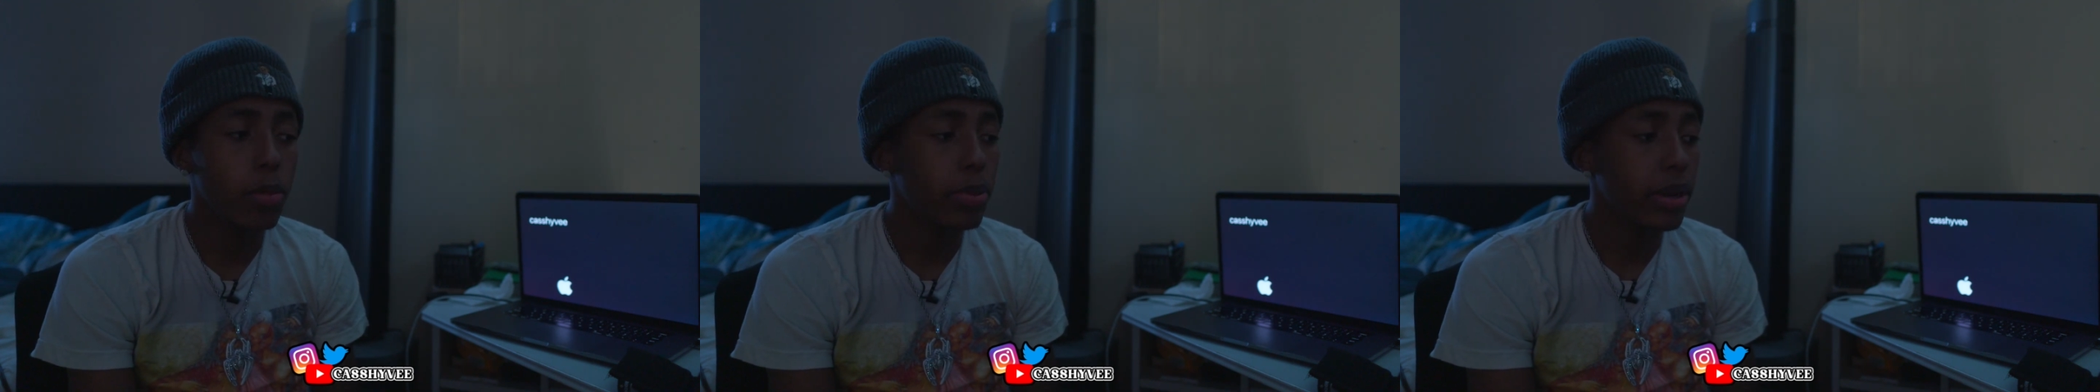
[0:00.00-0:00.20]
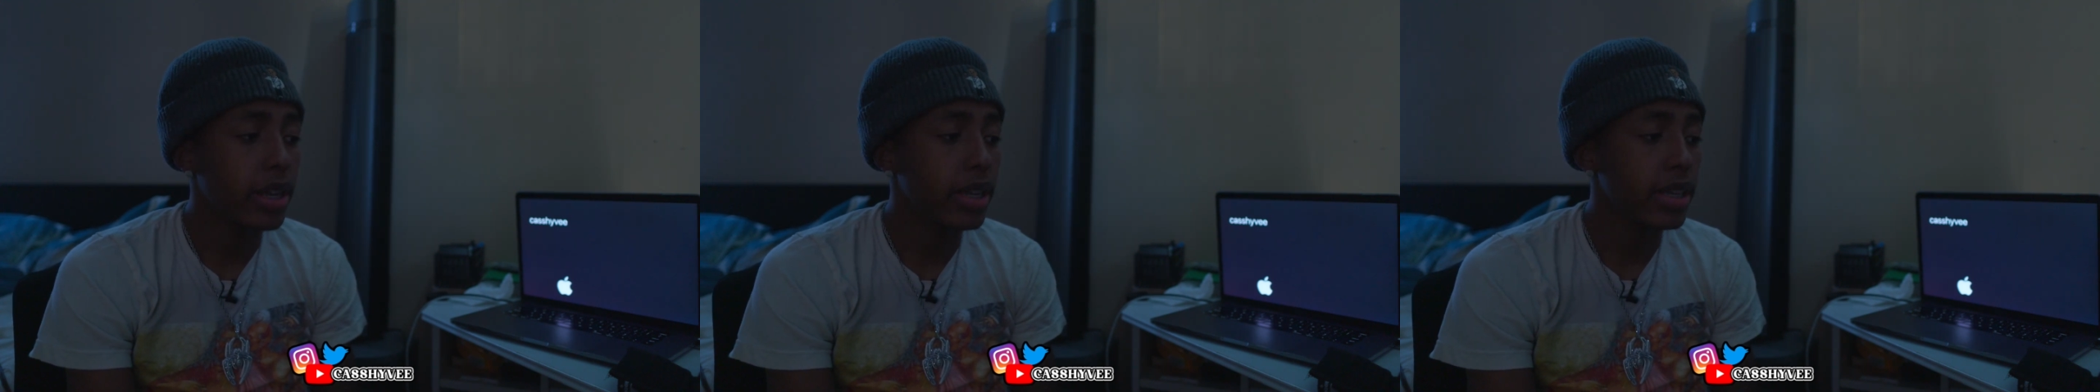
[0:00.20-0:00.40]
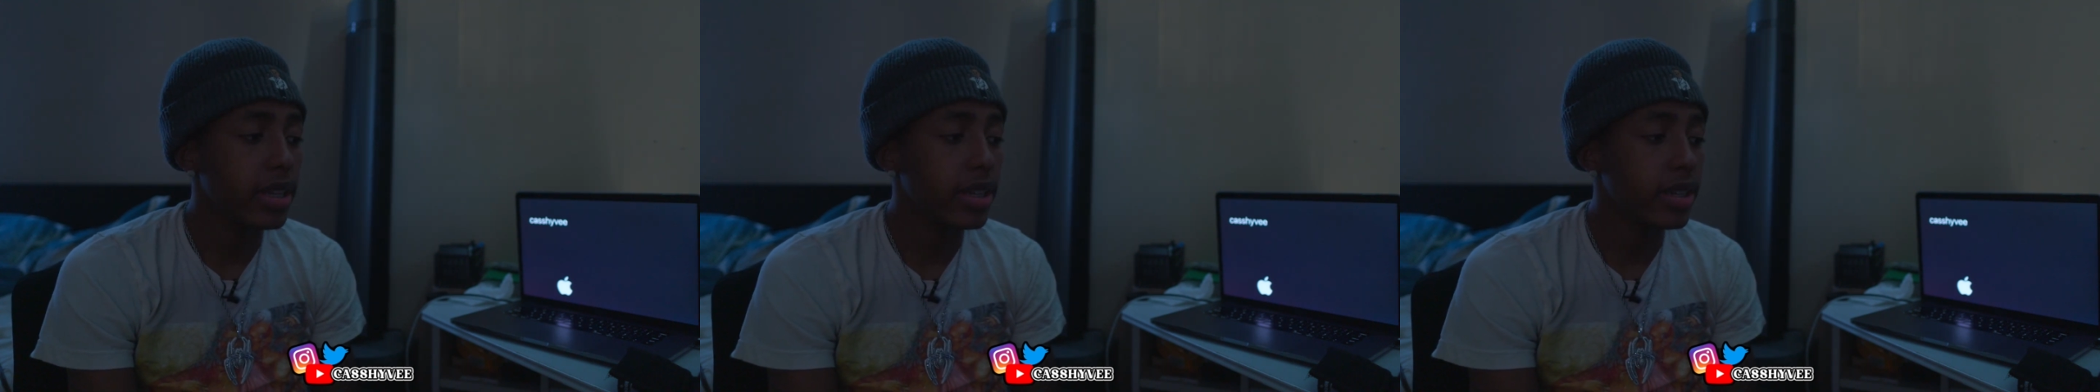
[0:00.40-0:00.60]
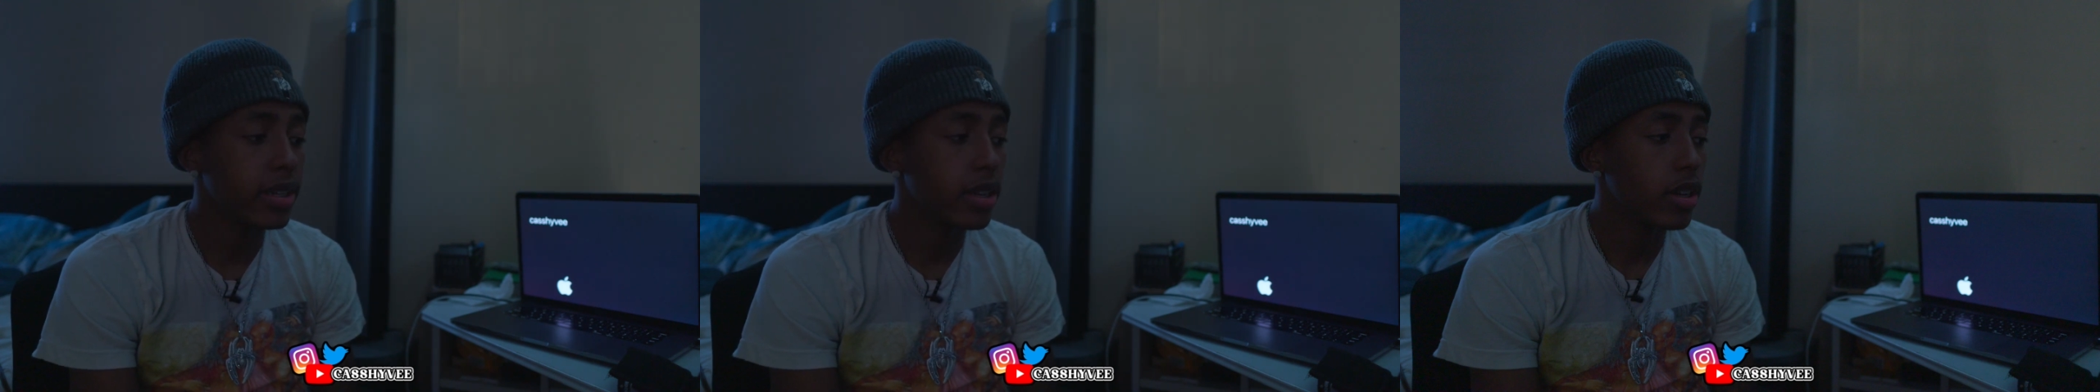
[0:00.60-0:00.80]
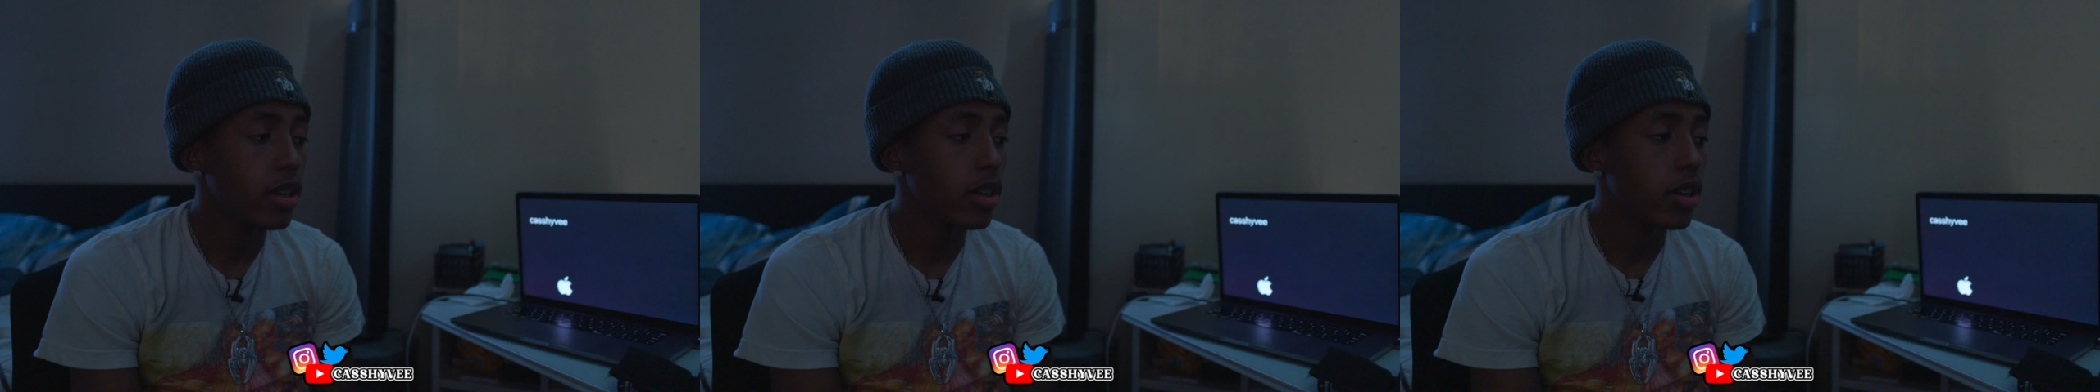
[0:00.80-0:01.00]
opinion
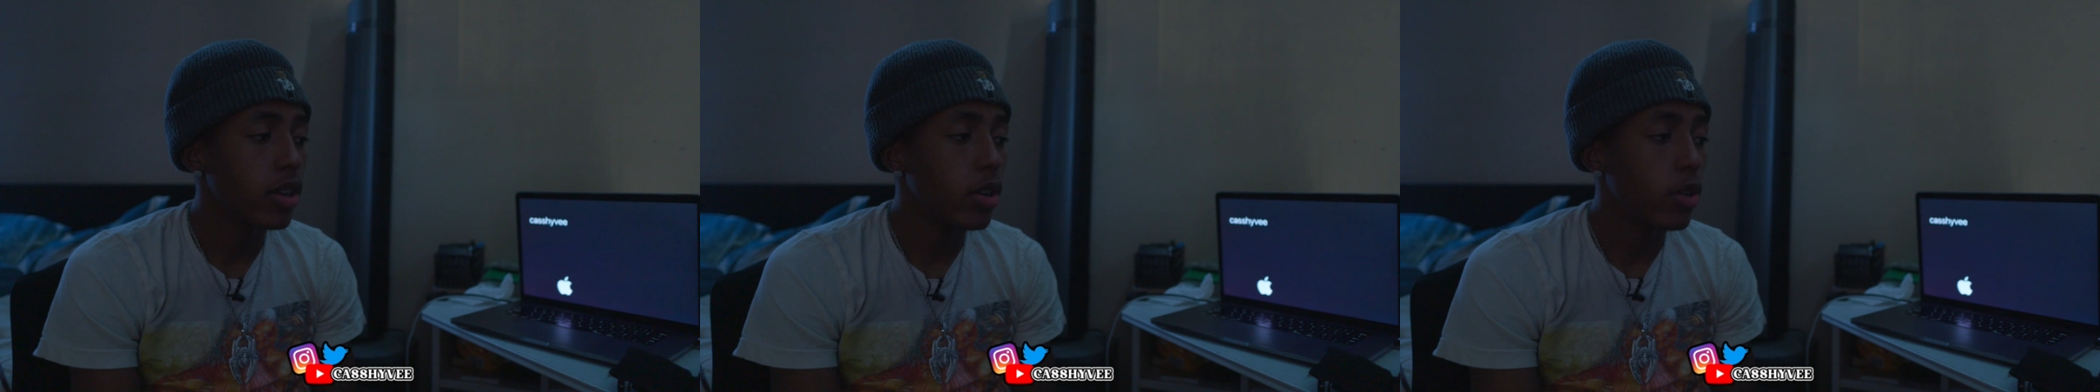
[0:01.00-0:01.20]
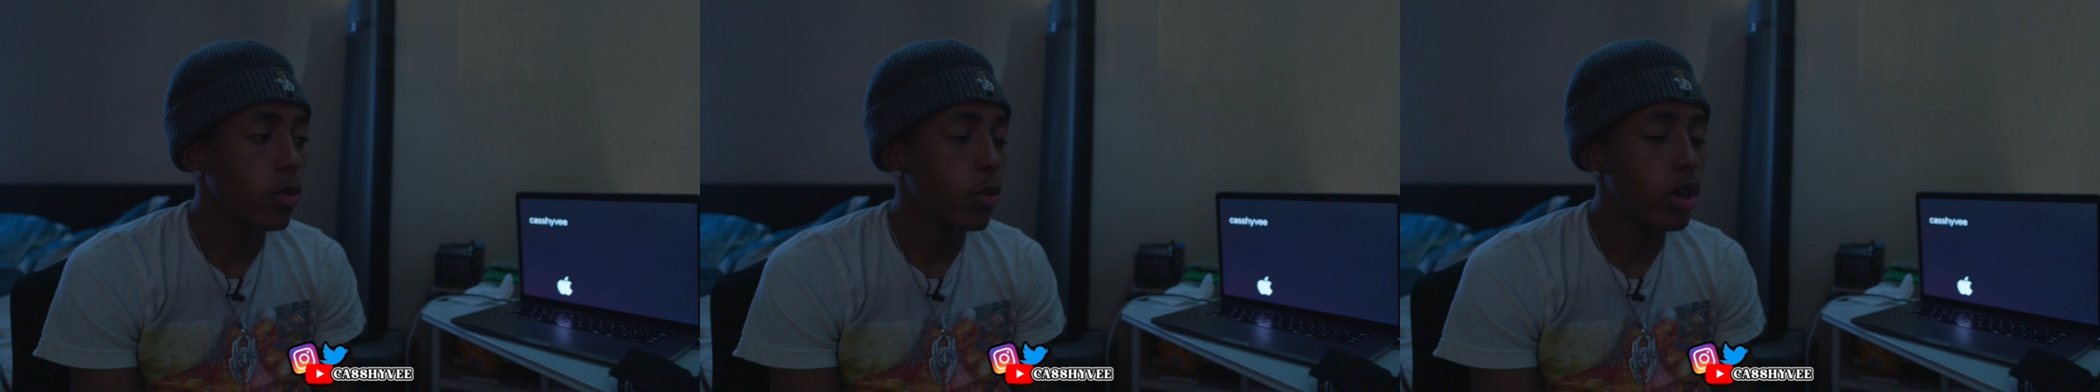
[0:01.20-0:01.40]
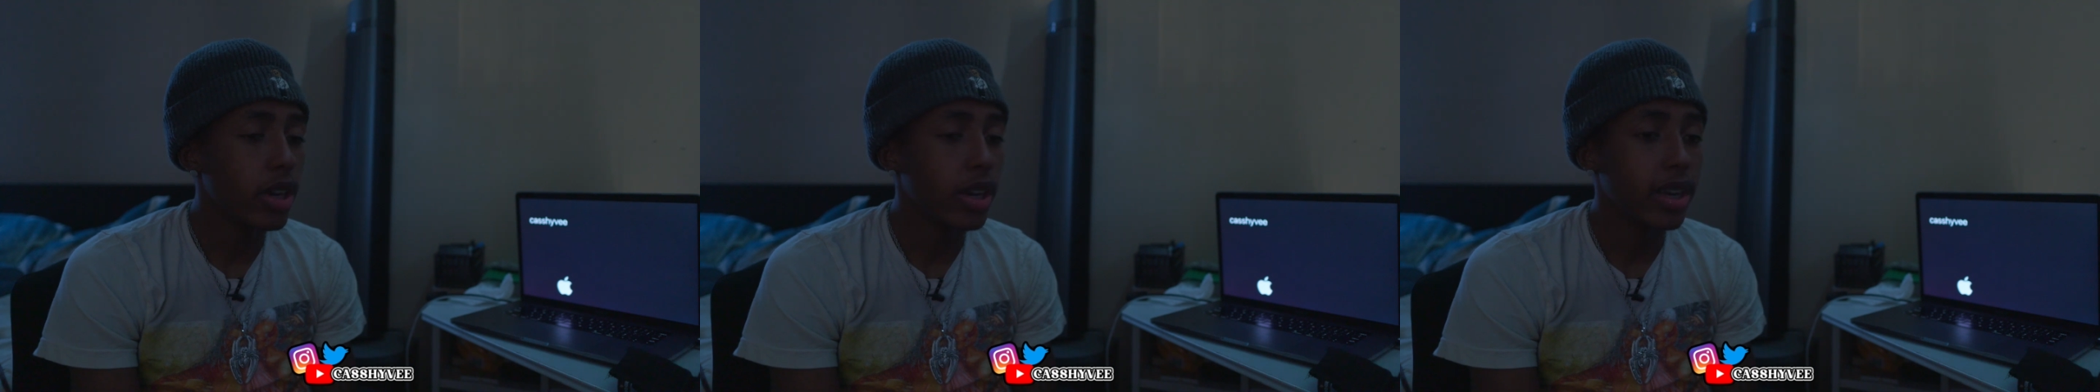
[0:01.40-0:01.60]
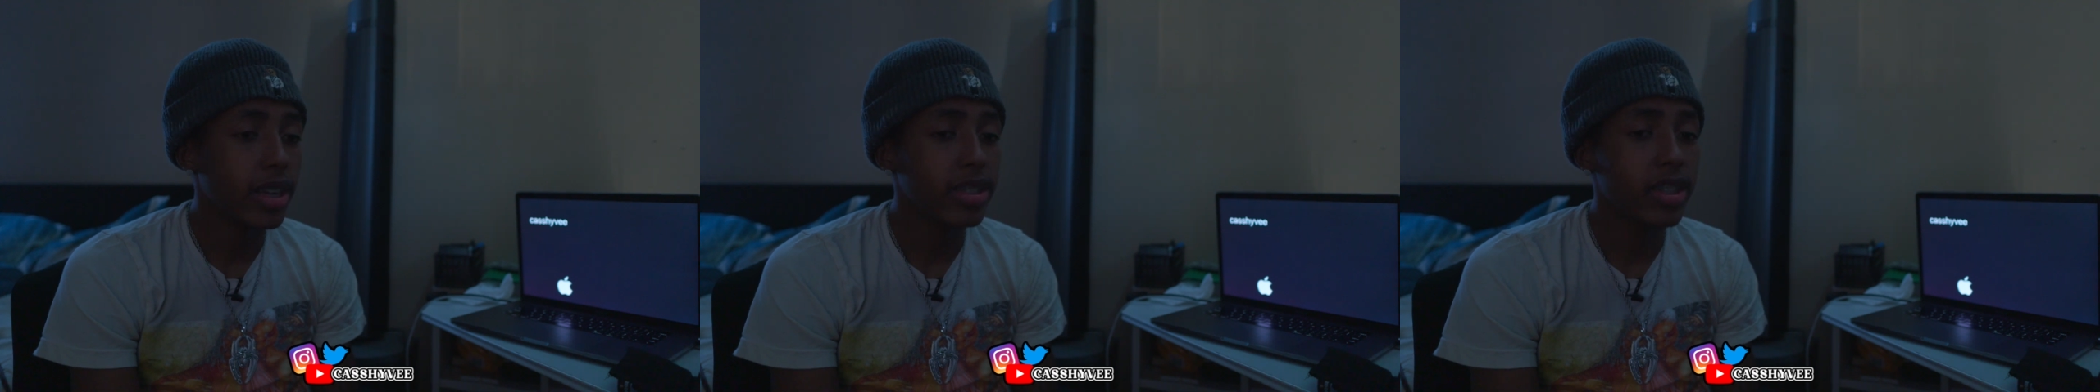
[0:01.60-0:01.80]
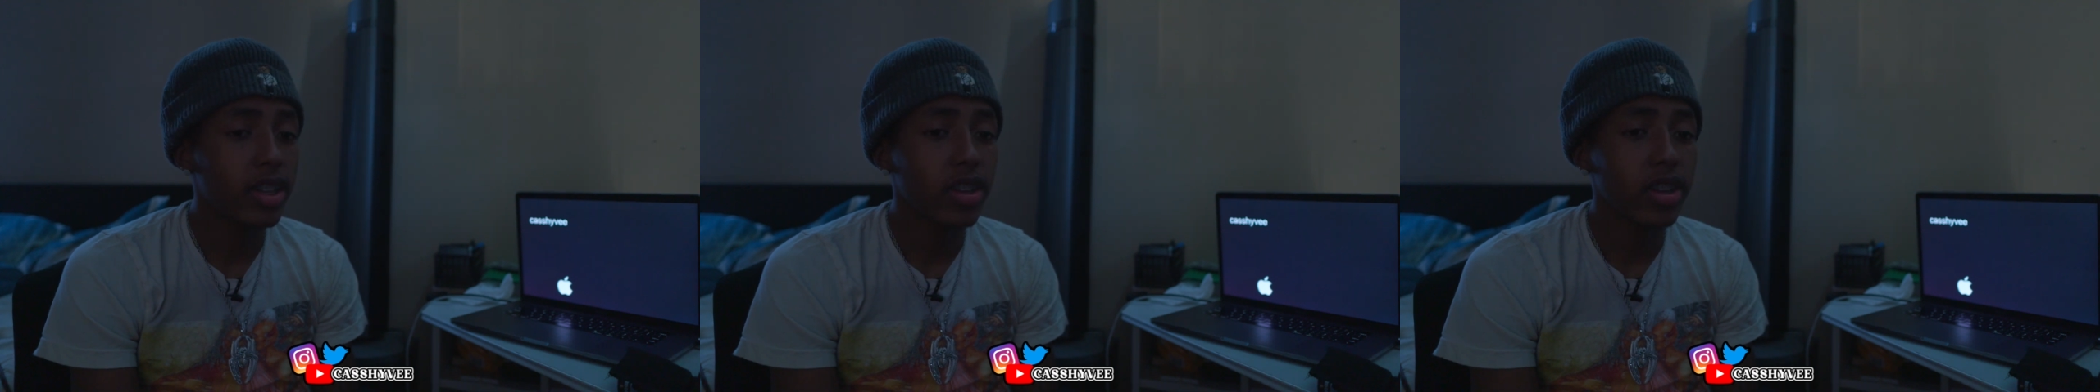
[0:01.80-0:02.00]
wouldn't
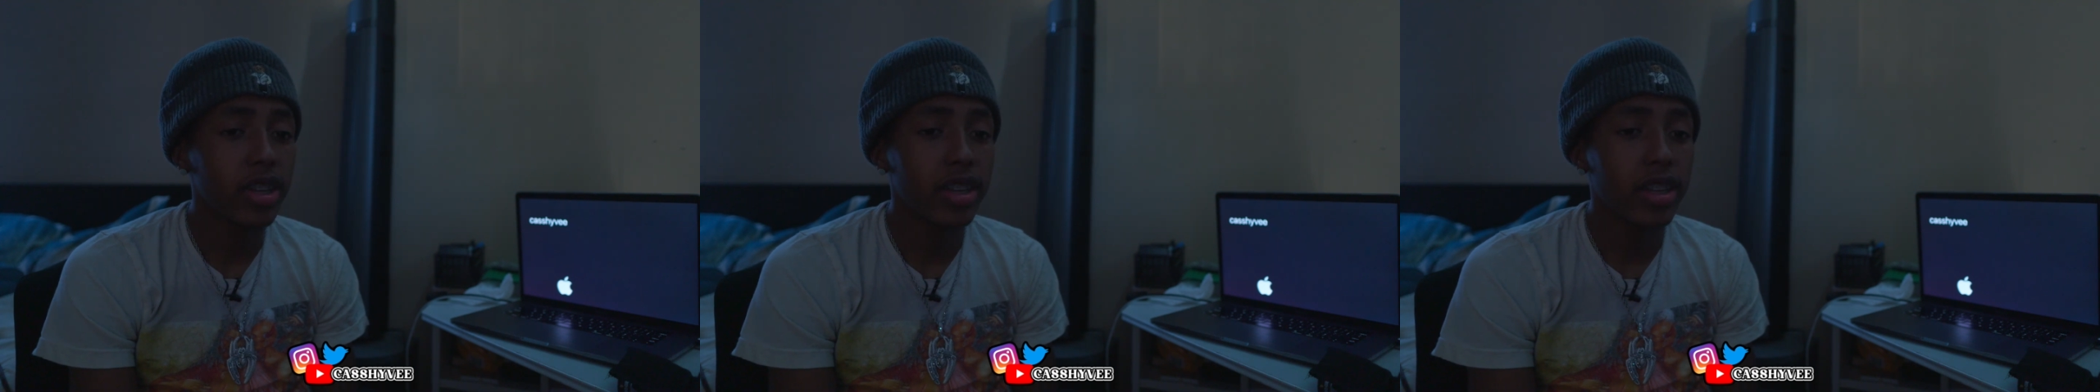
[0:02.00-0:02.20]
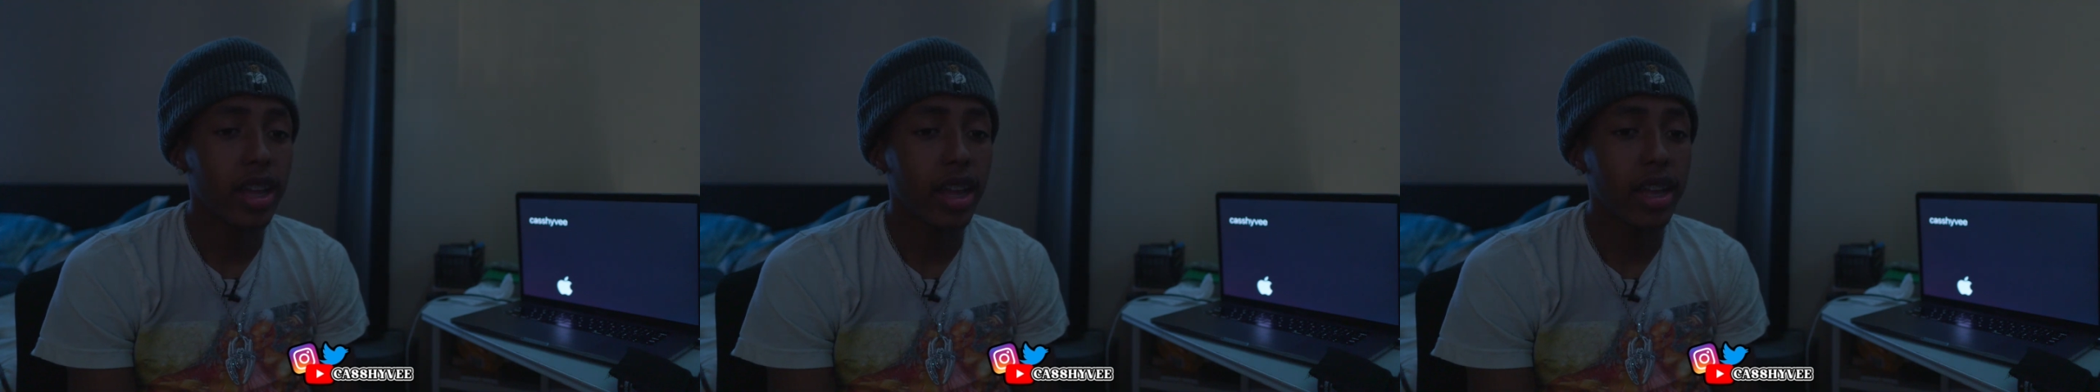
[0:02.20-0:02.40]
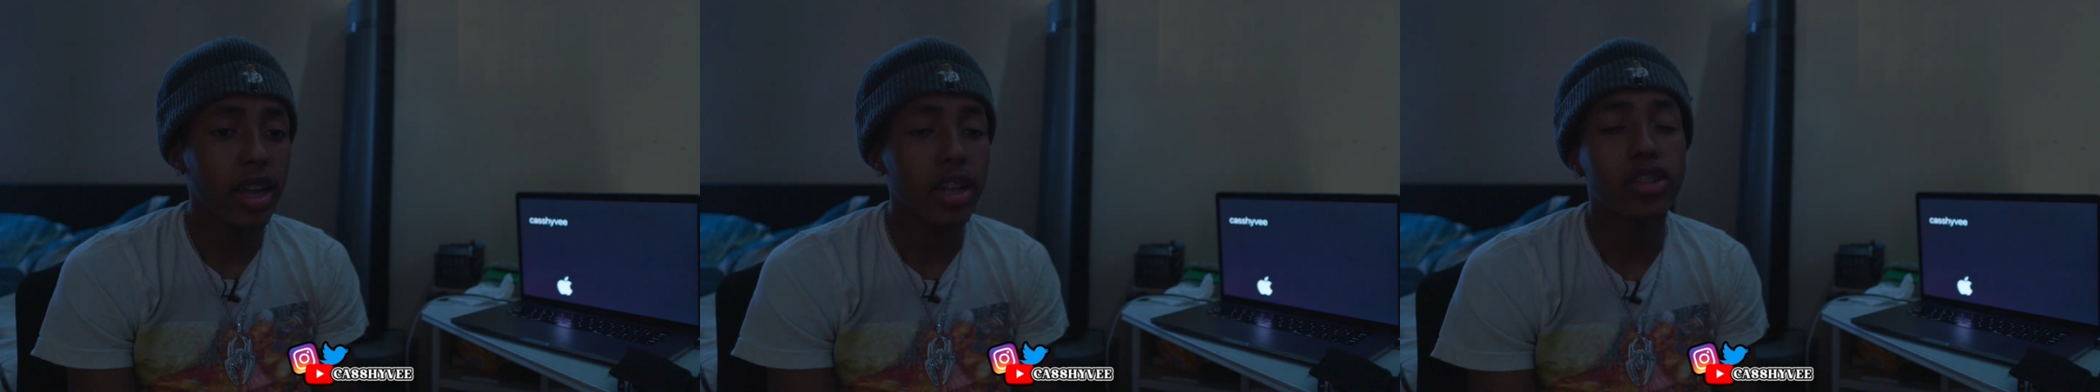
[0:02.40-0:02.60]
necessarily, like,